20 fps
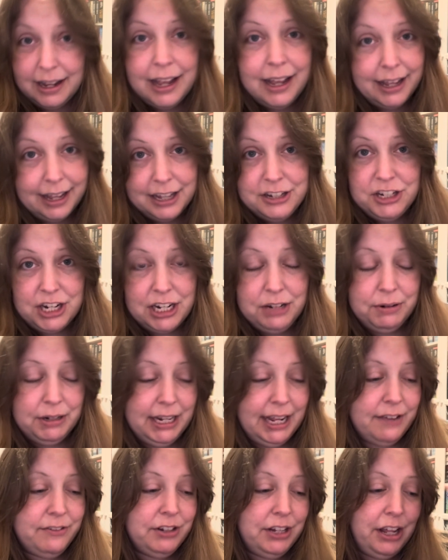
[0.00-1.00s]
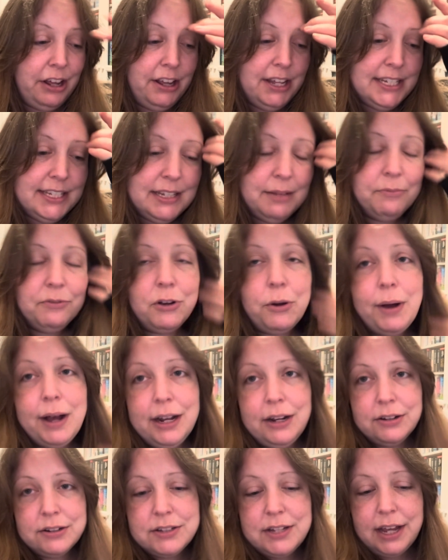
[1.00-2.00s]
I genuinely haven't noticed them for
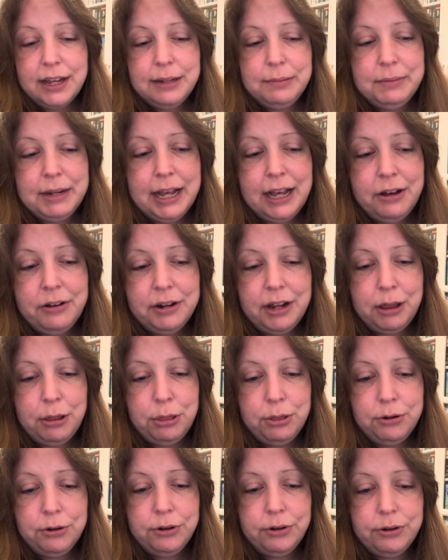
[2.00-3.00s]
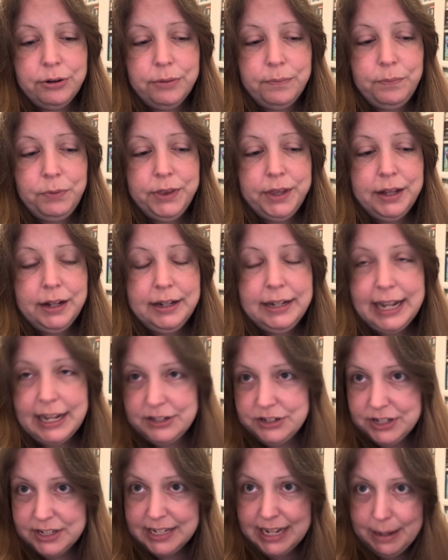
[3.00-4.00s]
quite a long time now. And I thought,
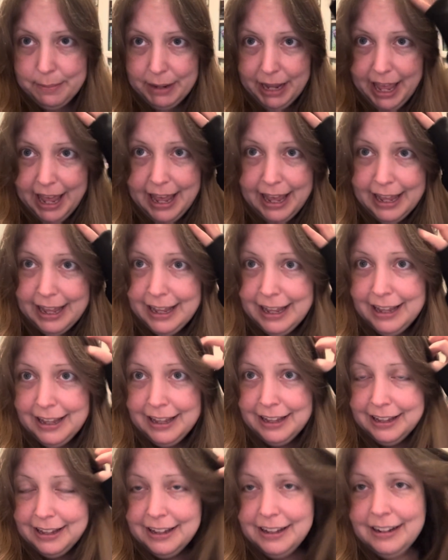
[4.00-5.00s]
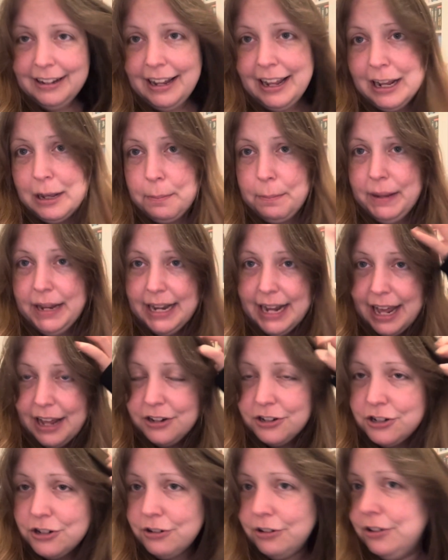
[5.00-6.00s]
let's just let my hair like be
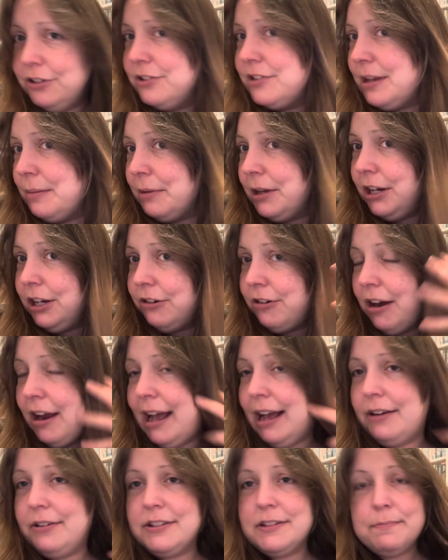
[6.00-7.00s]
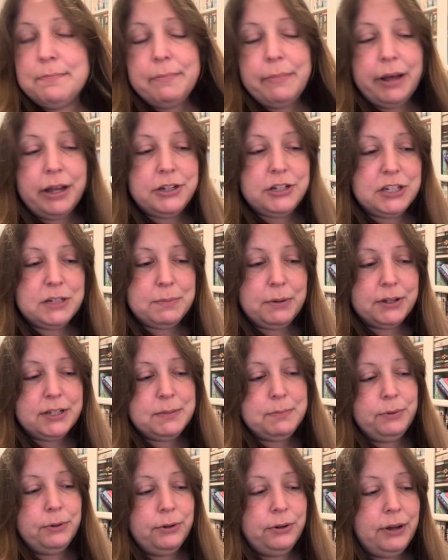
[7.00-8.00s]
natural, so I'm going to grow it out as much as
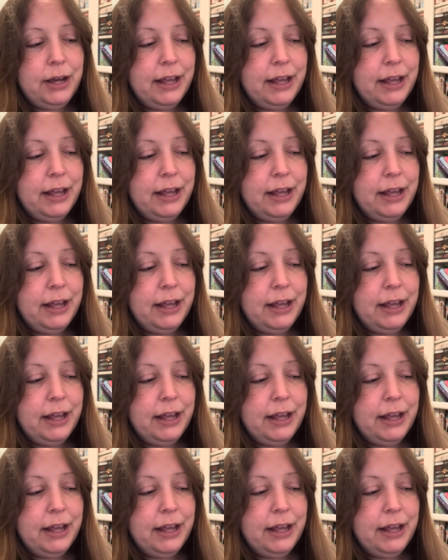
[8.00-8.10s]
possible.